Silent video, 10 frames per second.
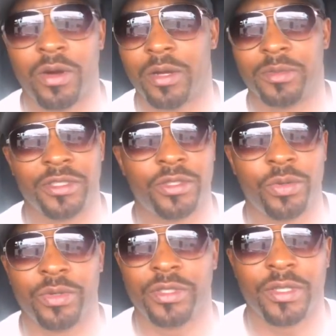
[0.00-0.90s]
just
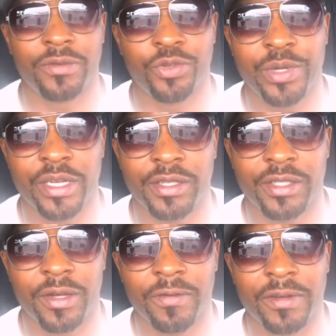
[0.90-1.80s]
doing stuff, treating
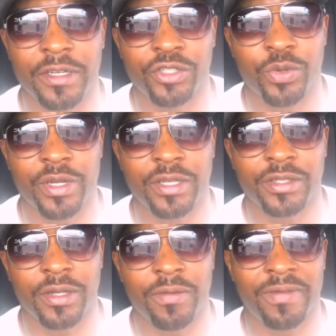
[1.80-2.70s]
yourself and enjoying
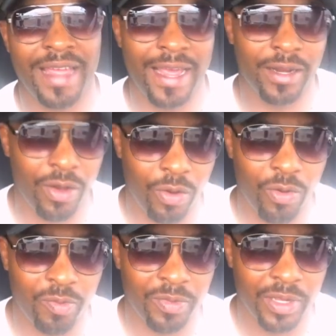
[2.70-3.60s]
yourself at
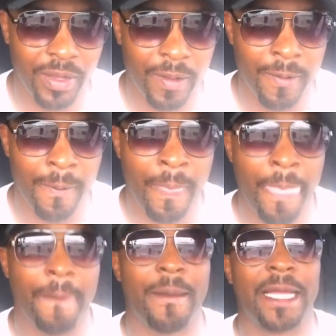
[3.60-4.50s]
home,
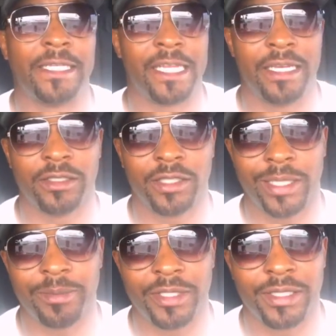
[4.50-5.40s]
and getting
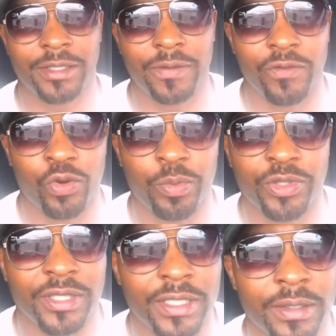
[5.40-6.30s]
some sense of
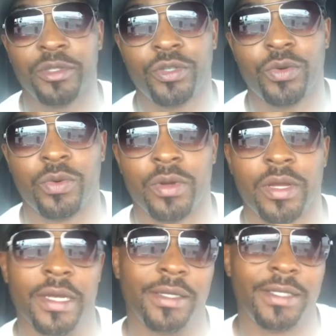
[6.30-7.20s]
normalcy. Number 2,
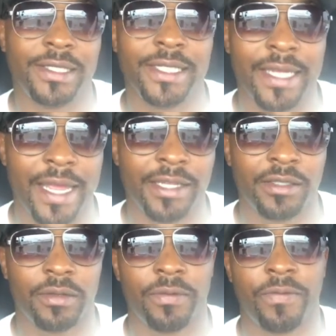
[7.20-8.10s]

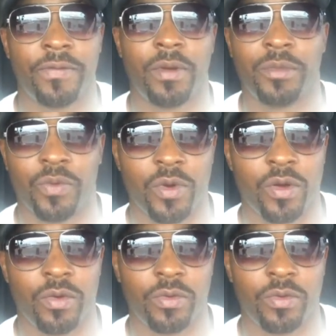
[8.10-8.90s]
disengaging from the road.